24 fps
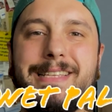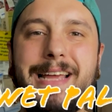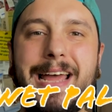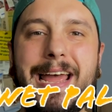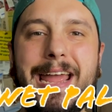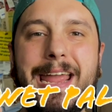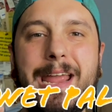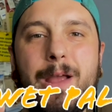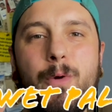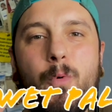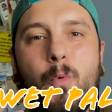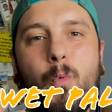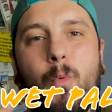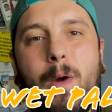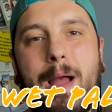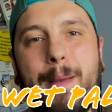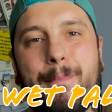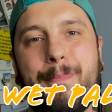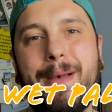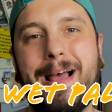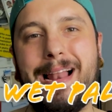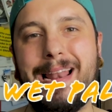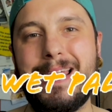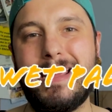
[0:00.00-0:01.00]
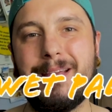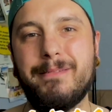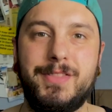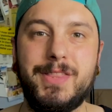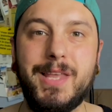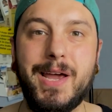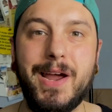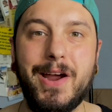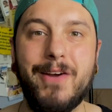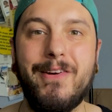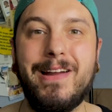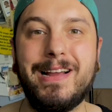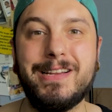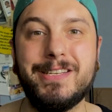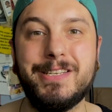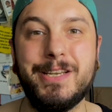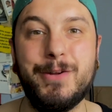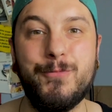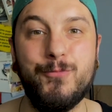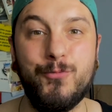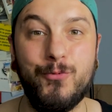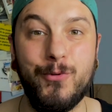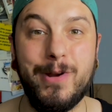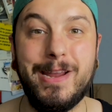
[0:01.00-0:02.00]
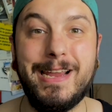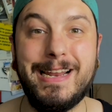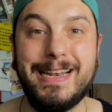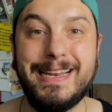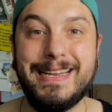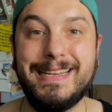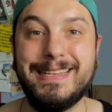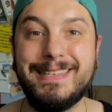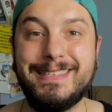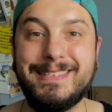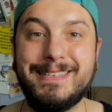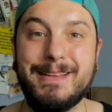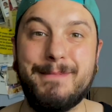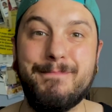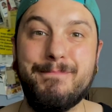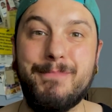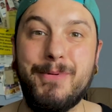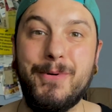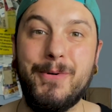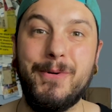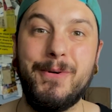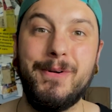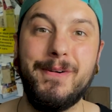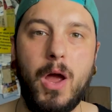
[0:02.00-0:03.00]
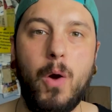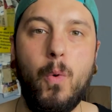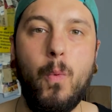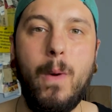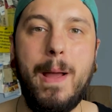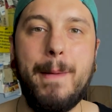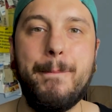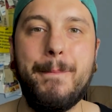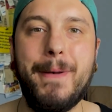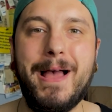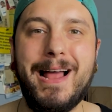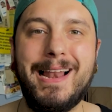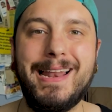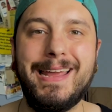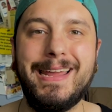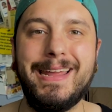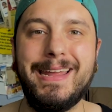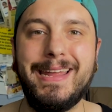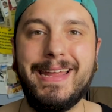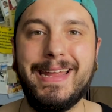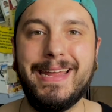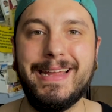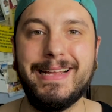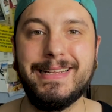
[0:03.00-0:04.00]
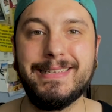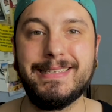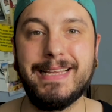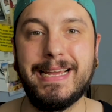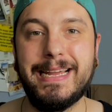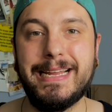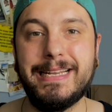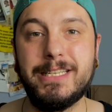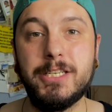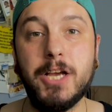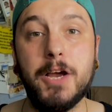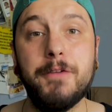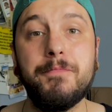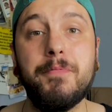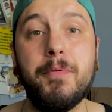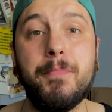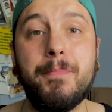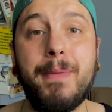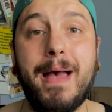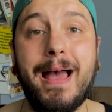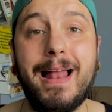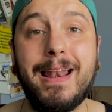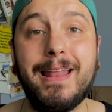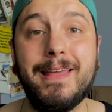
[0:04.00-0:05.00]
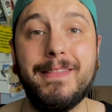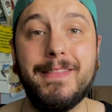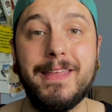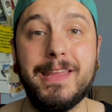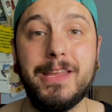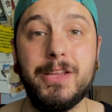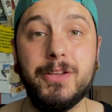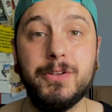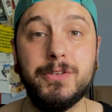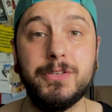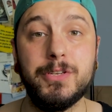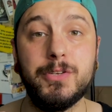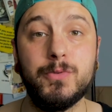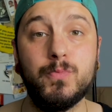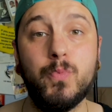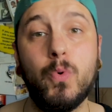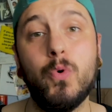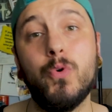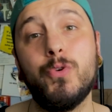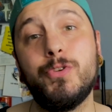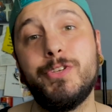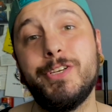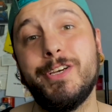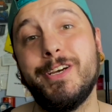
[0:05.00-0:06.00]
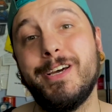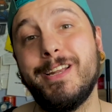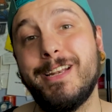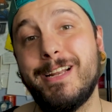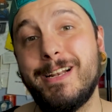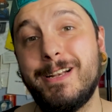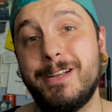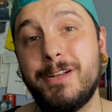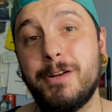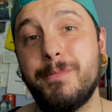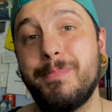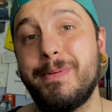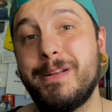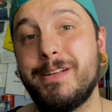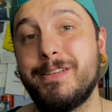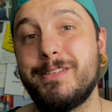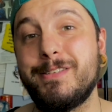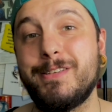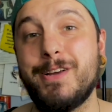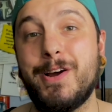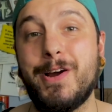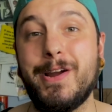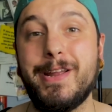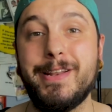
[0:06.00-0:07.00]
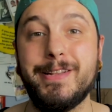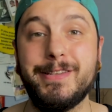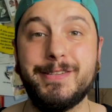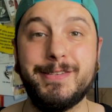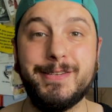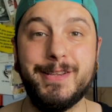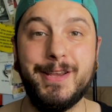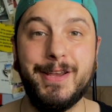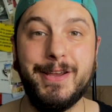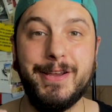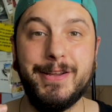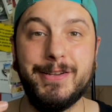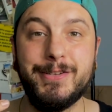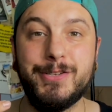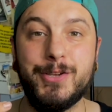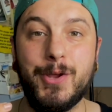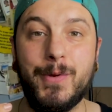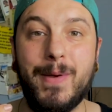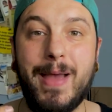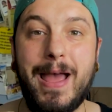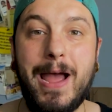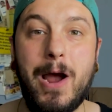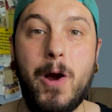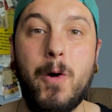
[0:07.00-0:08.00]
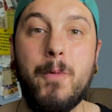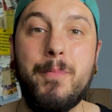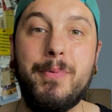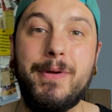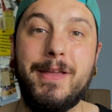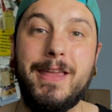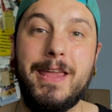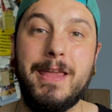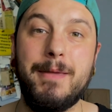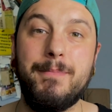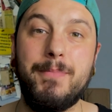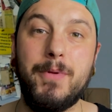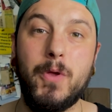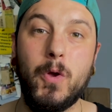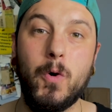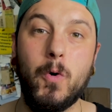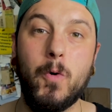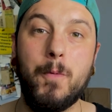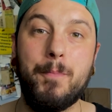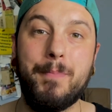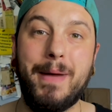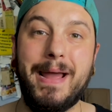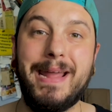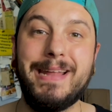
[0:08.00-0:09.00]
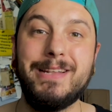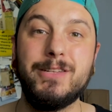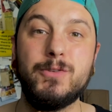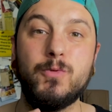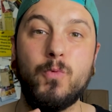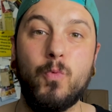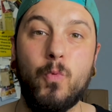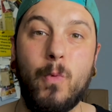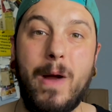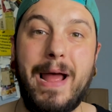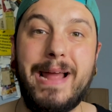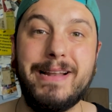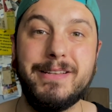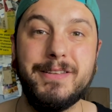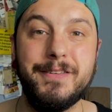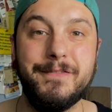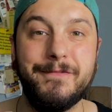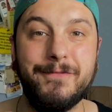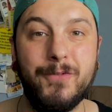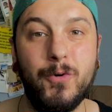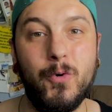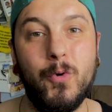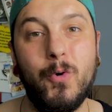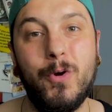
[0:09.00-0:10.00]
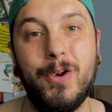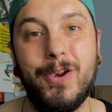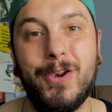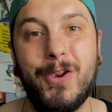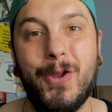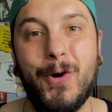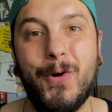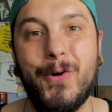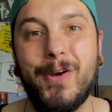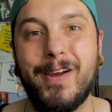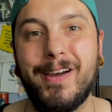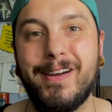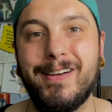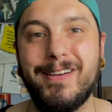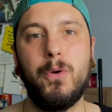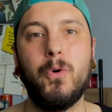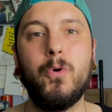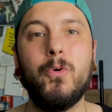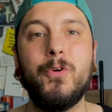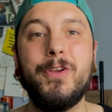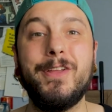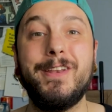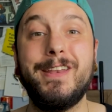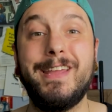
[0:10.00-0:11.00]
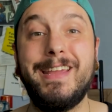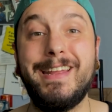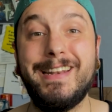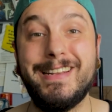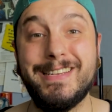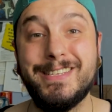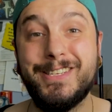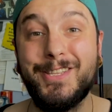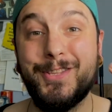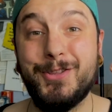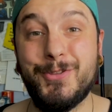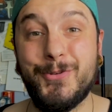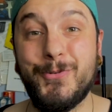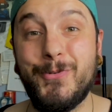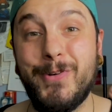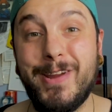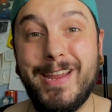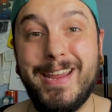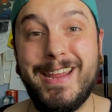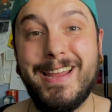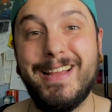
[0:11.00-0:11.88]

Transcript: a wet palette? They are actually really simple. A wet palette is a type of palette that uses water and a little bit of science to help keep your paints wet for longer. All you need is 3